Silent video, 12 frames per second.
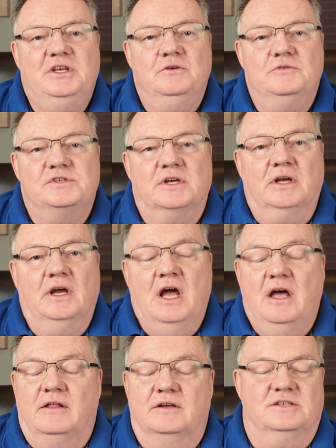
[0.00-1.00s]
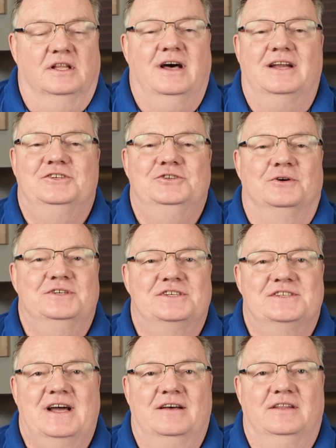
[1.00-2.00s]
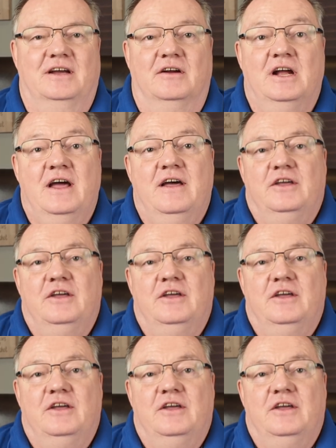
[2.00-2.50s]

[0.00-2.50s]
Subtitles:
using? There's a lot of choices out there.